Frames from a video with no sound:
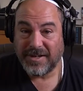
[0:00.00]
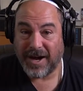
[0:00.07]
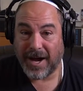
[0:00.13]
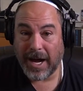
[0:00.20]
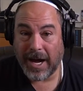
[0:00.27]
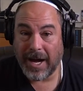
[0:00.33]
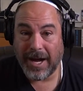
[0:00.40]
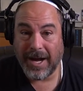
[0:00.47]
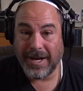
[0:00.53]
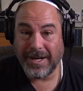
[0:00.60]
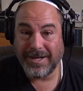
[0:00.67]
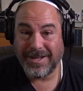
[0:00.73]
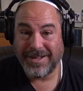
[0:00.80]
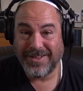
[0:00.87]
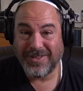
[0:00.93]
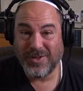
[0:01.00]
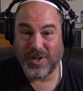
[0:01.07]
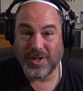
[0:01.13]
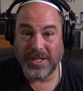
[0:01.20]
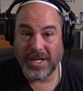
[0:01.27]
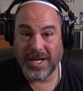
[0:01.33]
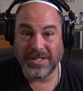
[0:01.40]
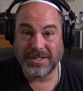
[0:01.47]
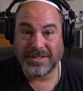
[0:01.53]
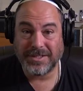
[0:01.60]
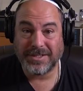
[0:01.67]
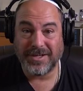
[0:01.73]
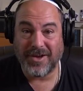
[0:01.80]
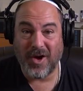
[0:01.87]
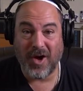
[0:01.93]
on the
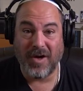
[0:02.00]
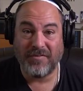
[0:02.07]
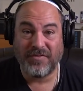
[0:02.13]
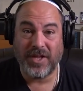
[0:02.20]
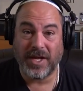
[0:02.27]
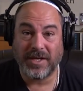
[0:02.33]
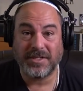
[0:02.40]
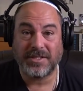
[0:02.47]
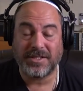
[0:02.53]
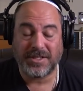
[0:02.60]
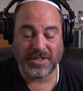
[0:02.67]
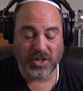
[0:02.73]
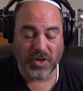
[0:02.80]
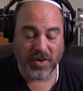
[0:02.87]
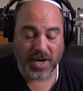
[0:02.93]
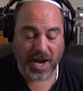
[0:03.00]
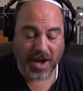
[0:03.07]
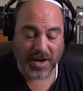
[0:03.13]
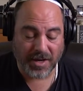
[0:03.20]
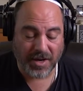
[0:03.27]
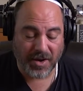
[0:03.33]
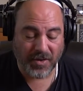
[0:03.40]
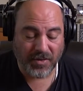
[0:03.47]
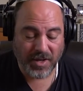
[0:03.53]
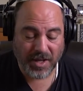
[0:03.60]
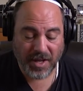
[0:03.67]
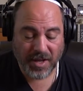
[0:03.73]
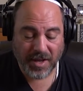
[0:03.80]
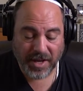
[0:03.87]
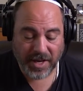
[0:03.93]
list of things to do in Akko
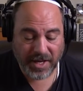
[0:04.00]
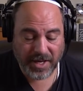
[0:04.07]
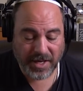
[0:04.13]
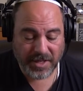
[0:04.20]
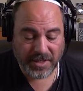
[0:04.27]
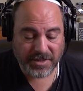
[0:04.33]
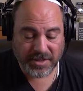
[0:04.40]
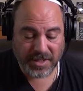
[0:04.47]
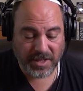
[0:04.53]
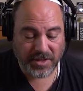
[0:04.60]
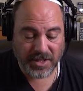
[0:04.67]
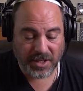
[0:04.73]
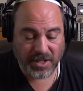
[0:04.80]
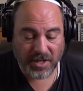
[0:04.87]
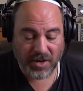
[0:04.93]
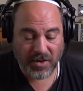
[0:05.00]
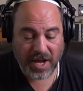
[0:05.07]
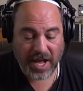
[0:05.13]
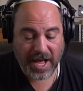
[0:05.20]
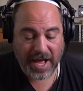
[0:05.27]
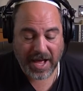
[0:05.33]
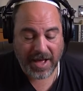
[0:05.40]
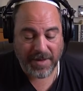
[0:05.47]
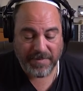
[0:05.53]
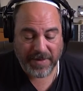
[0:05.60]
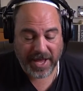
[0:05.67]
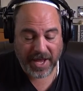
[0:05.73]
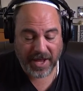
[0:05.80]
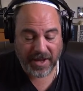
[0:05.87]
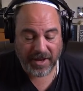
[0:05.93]
is the
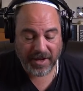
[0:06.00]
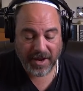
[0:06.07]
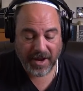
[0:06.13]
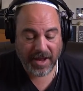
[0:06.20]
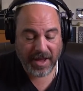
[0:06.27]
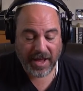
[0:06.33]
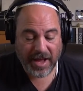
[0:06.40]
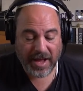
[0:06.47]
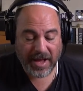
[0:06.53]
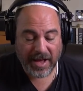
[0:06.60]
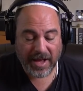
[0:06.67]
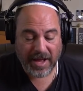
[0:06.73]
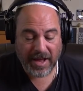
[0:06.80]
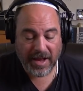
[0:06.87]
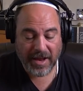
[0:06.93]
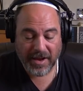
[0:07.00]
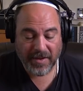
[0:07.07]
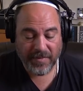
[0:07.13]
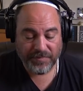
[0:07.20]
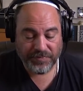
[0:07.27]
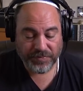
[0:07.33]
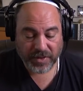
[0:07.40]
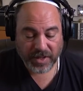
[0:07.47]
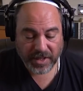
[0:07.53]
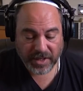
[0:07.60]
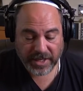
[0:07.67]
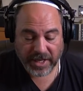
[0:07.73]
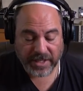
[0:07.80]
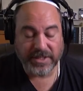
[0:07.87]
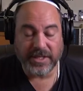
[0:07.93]
Lohame
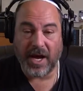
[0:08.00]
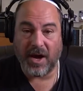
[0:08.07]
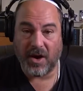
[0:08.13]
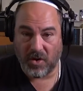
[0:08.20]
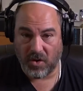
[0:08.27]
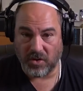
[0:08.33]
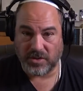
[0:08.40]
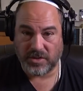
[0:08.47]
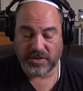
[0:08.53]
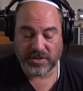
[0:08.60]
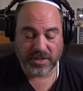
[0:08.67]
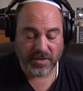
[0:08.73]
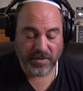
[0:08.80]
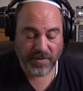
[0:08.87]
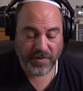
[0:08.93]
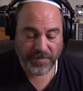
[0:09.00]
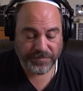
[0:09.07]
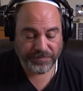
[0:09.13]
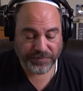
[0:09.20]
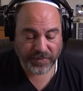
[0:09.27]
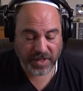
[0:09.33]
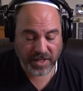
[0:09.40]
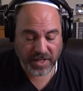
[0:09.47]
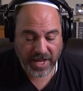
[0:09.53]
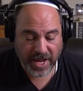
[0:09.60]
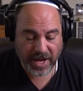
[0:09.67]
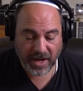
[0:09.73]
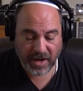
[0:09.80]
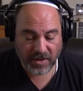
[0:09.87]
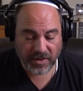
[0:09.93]
HaGetaot.
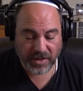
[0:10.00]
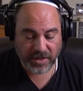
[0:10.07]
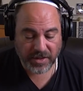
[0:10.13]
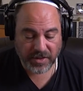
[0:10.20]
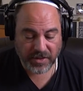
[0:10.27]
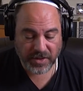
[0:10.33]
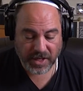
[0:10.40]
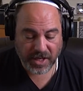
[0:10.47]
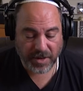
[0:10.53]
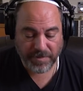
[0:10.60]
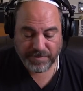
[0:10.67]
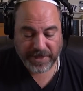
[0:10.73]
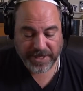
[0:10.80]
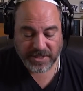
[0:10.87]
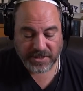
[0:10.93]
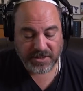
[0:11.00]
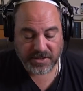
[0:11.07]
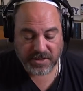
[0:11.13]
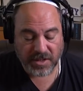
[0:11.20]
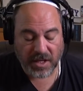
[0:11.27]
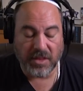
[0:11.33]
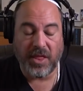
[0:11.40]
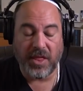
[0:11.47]
Now, the kibbutz,